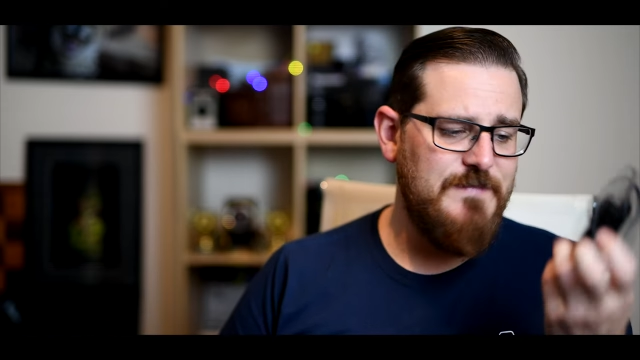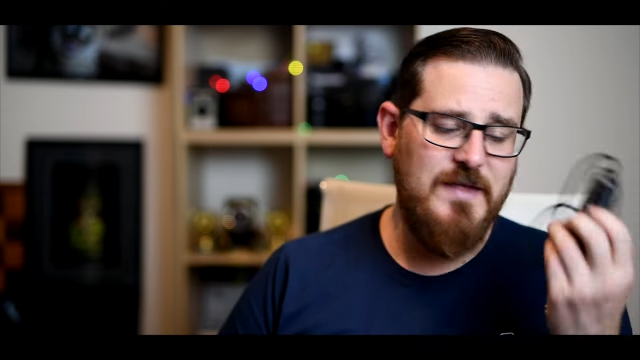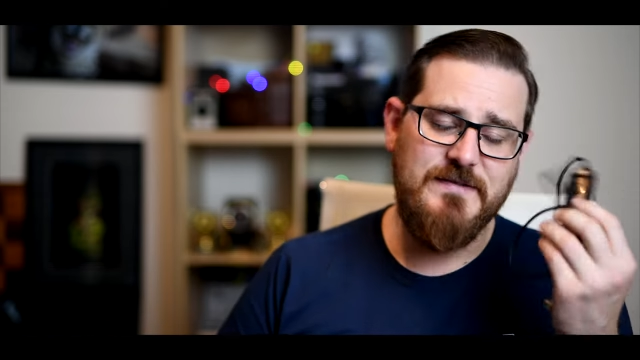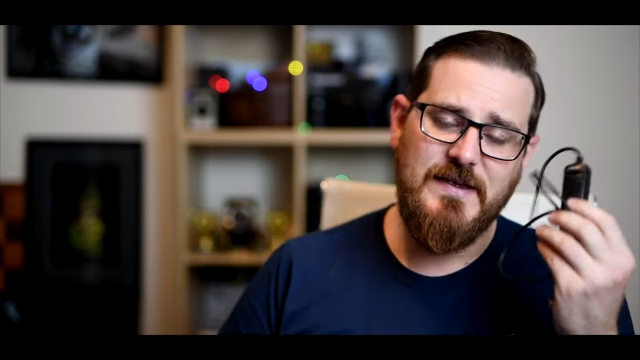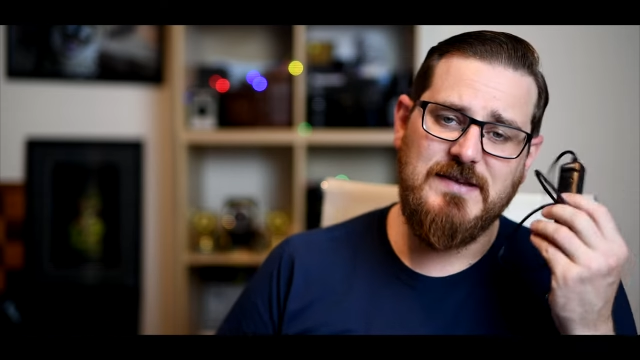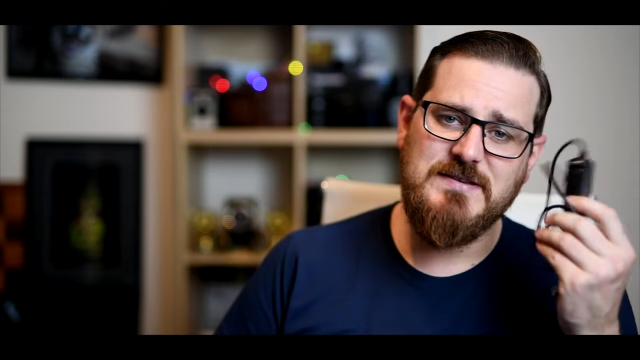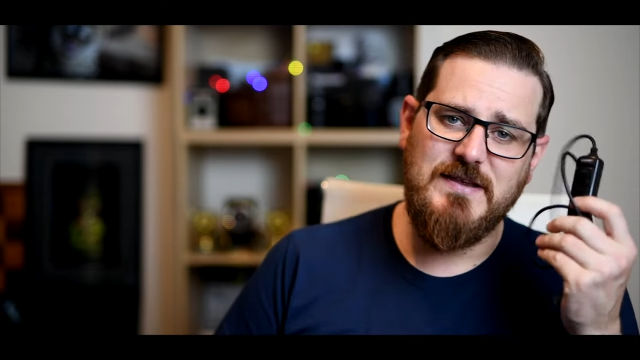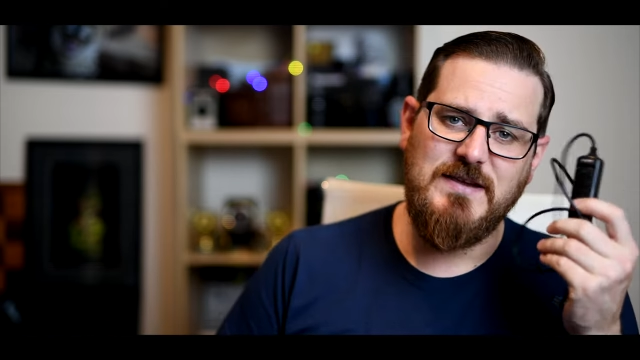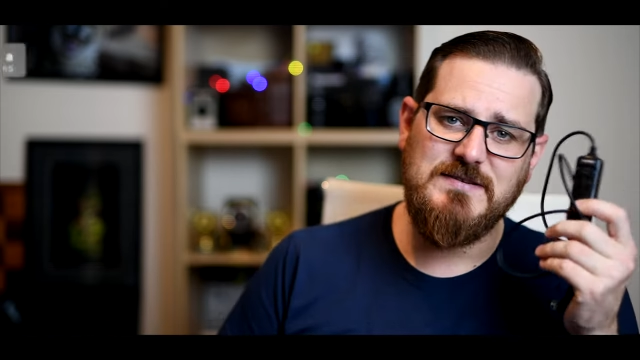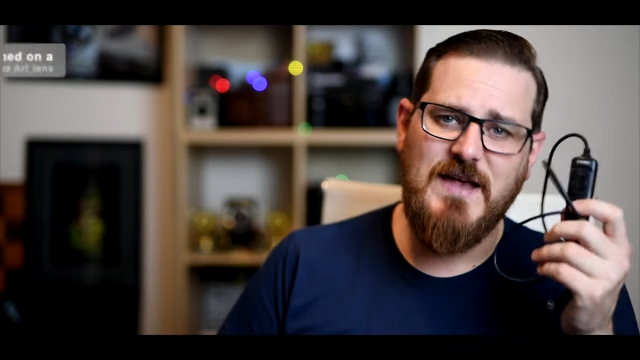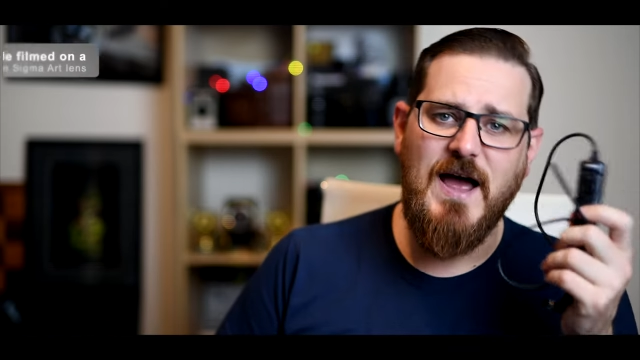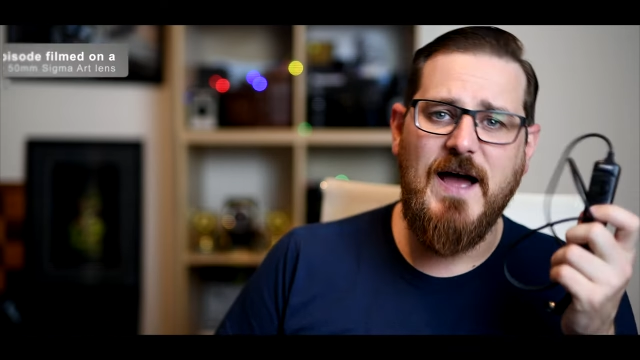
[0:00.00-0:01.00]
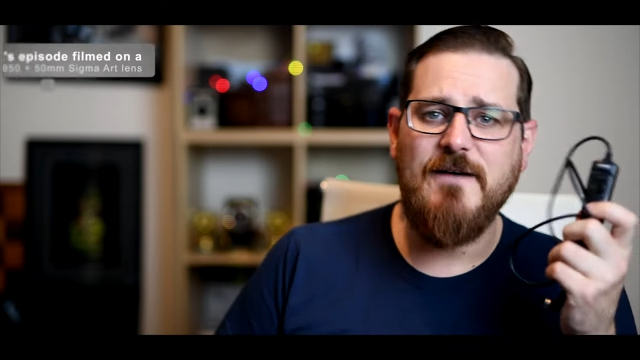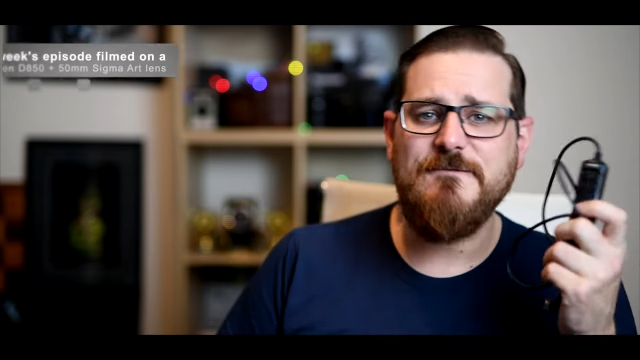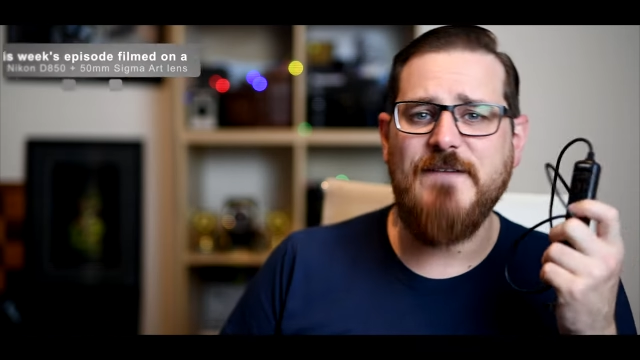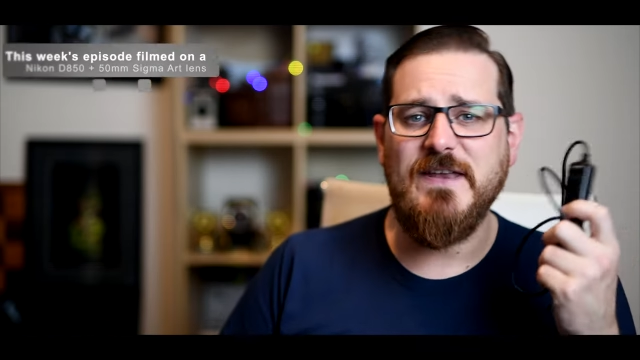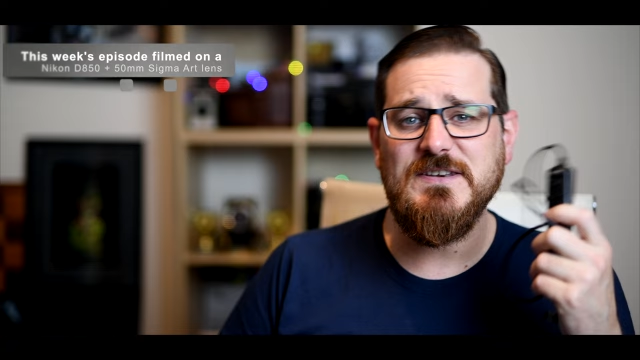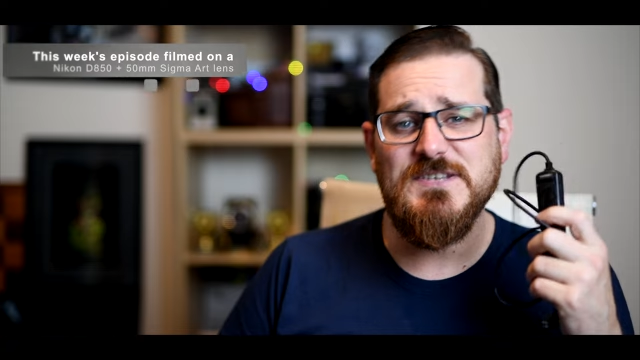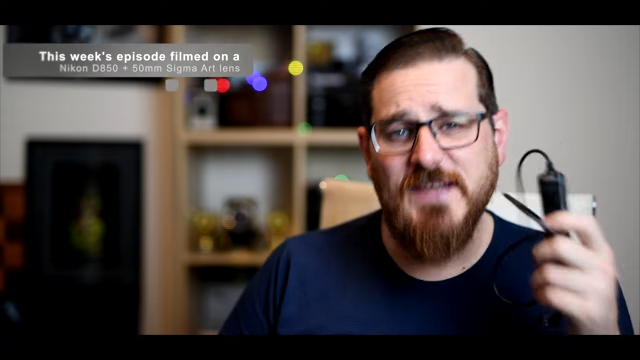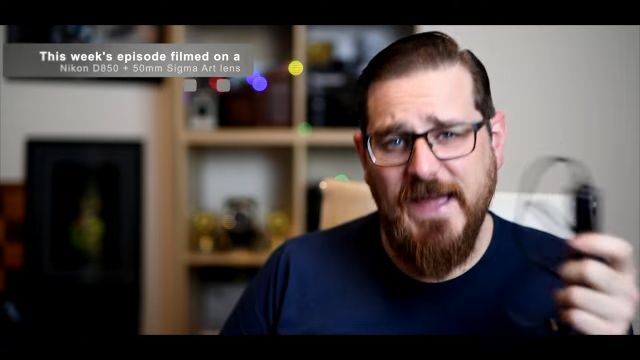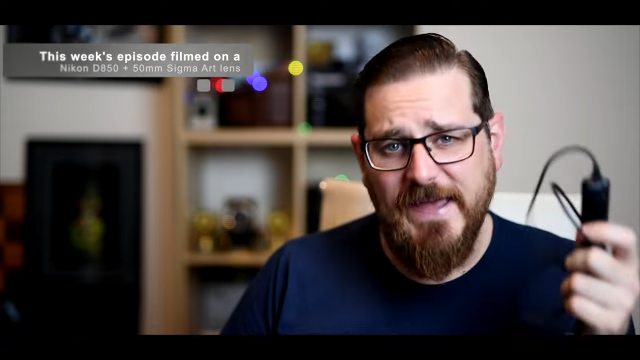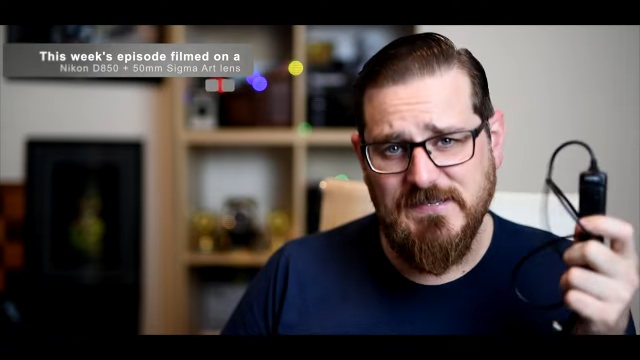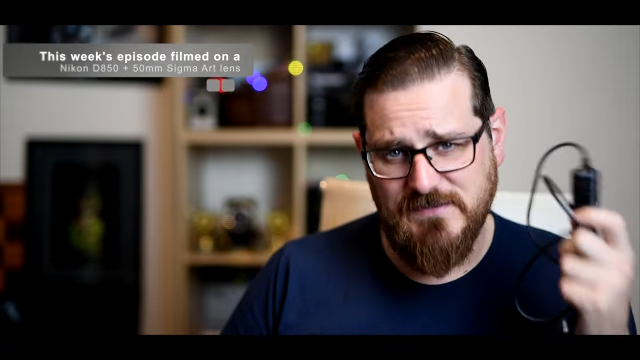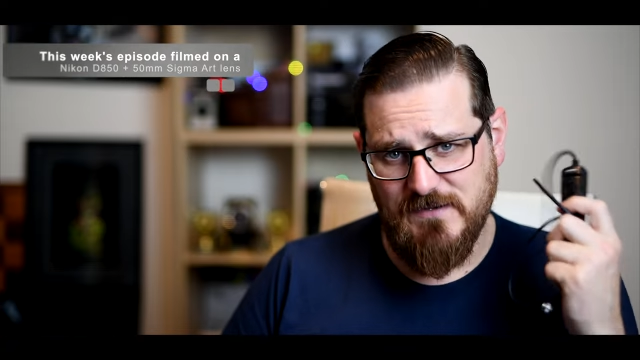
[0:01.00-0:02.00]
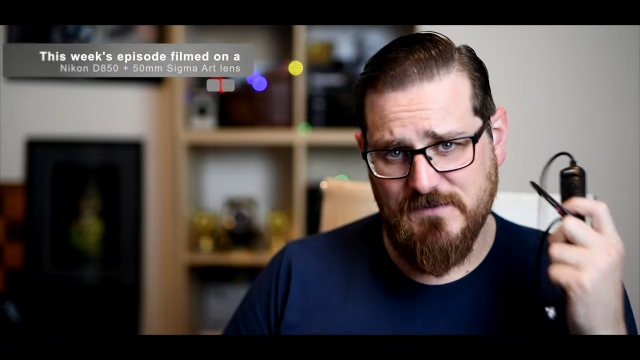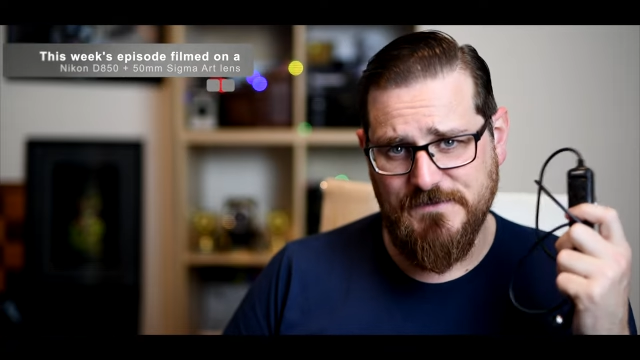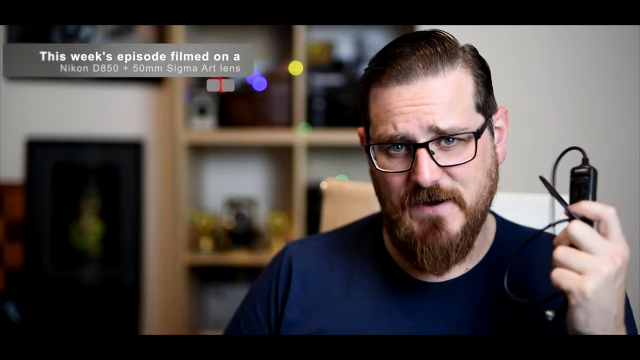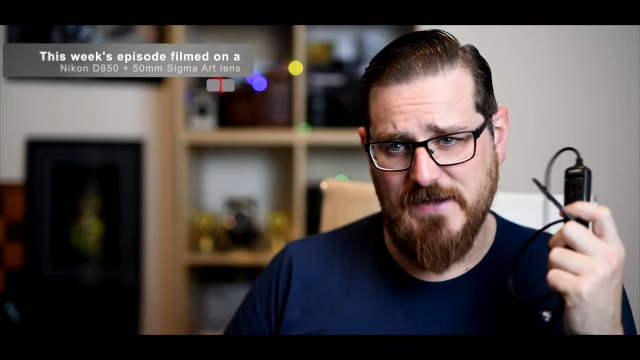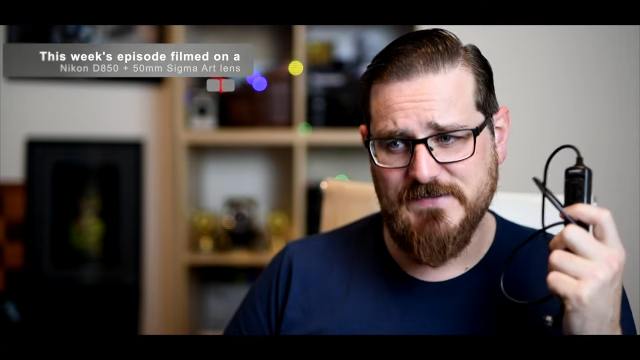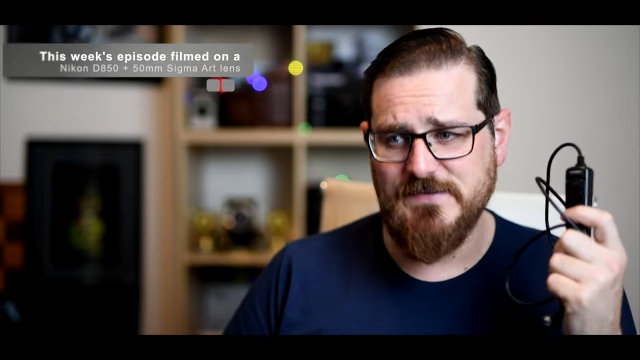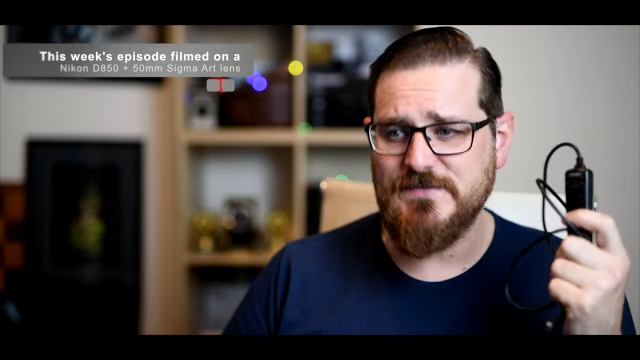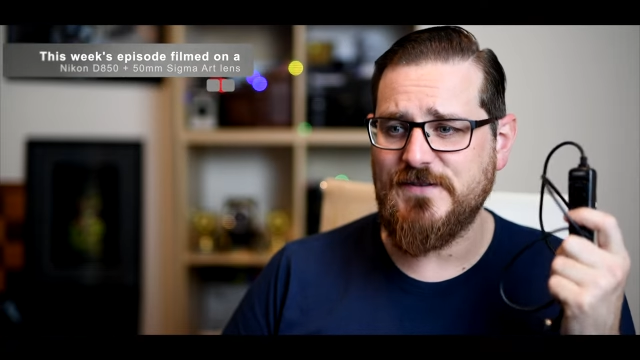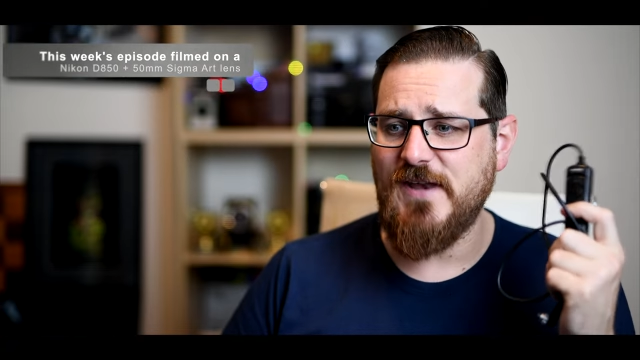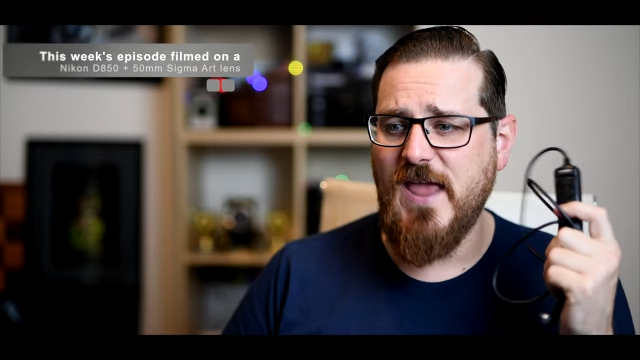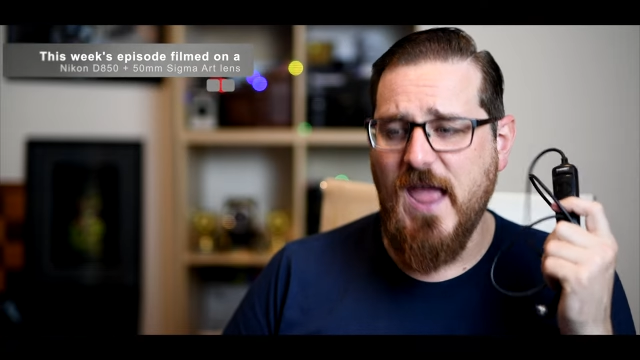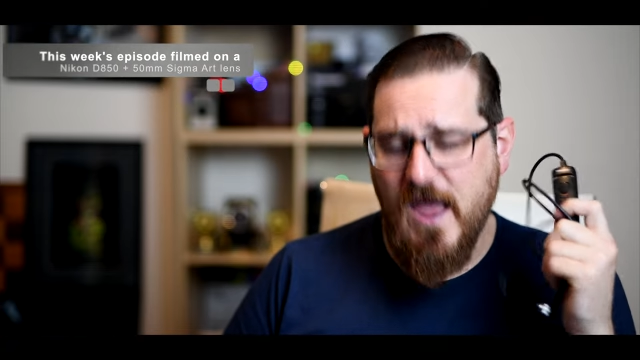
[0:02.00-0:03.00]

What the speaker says: Now, these things are fantastic devices that